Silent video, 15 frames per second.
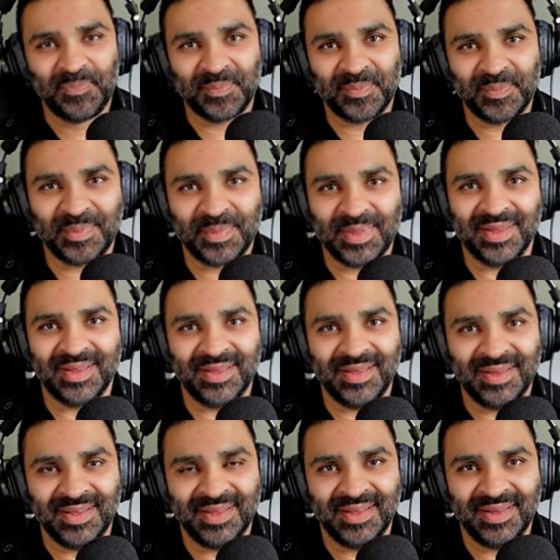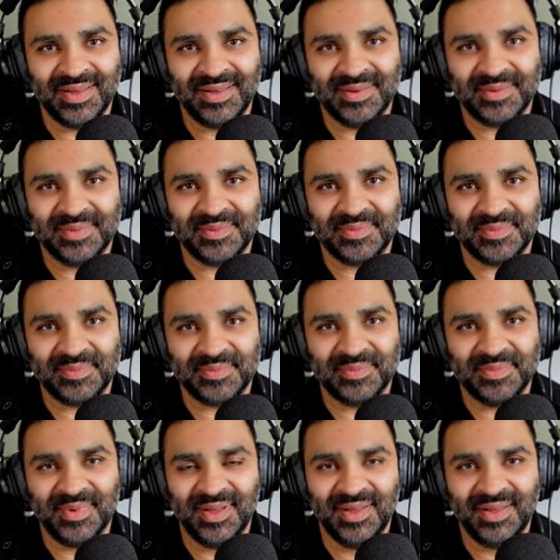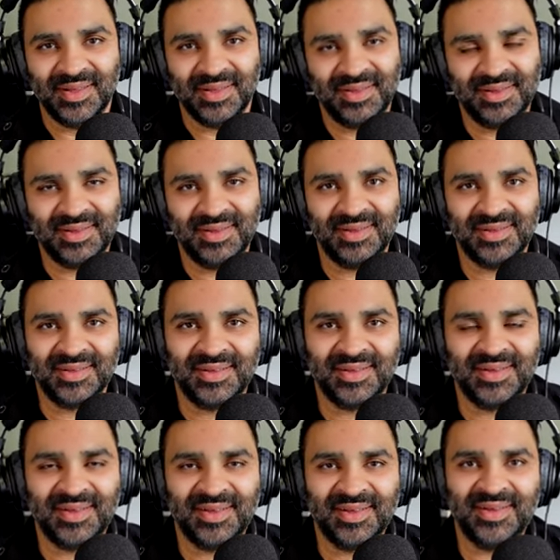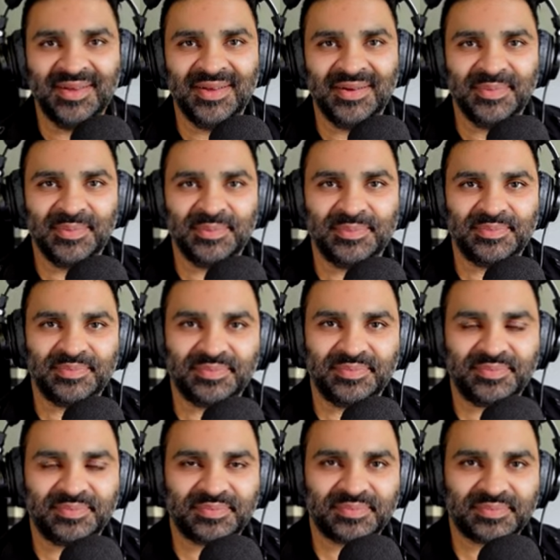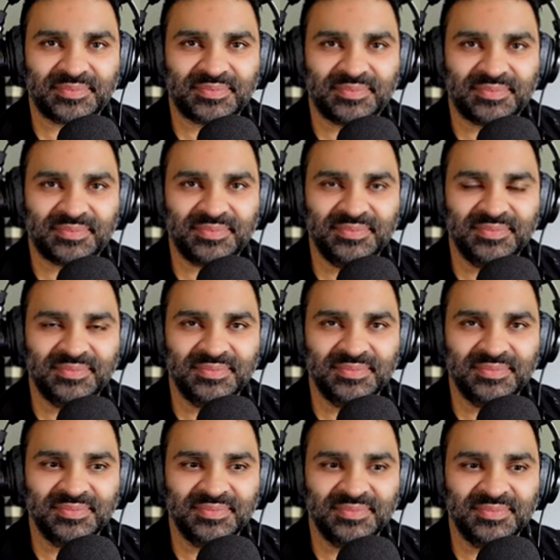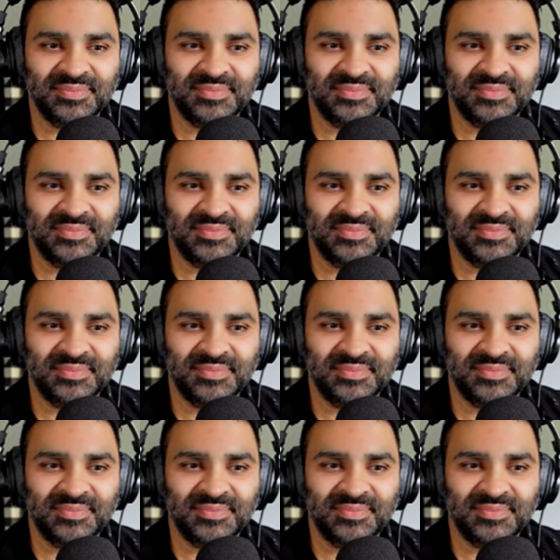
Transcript: (not speaking)